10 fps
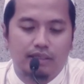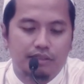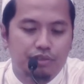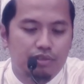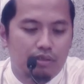
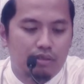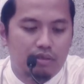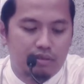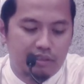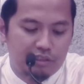
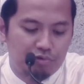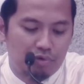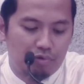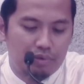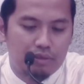Inshallah, next
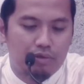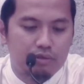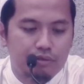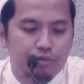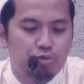week we will
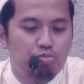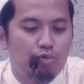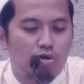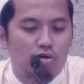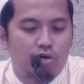continue
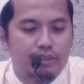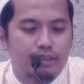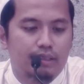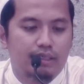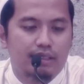more
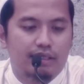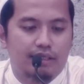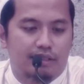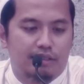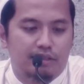on
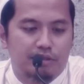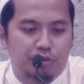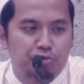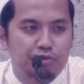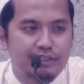
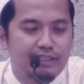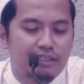choosing